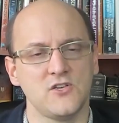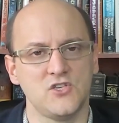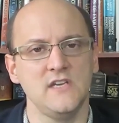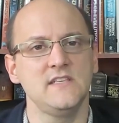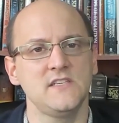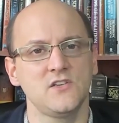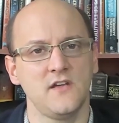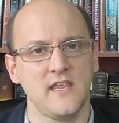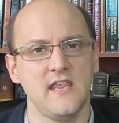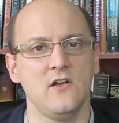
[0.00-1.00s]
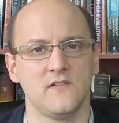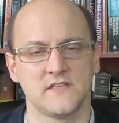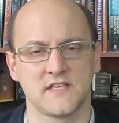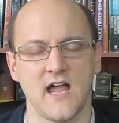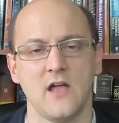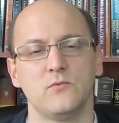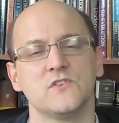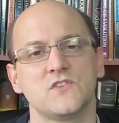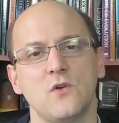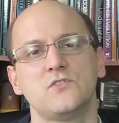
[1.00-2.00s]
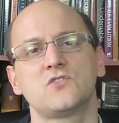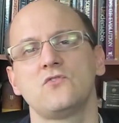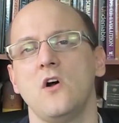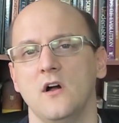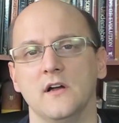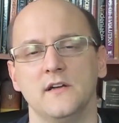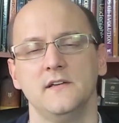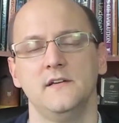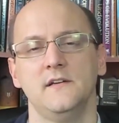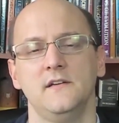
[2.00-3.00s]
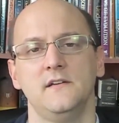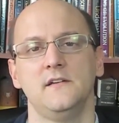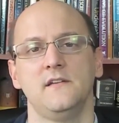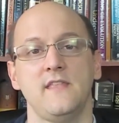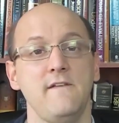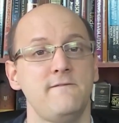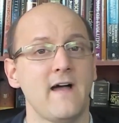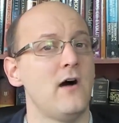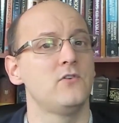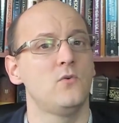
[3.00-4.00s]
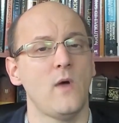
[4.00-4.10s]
Jesus could heal this guy was so strong, they found a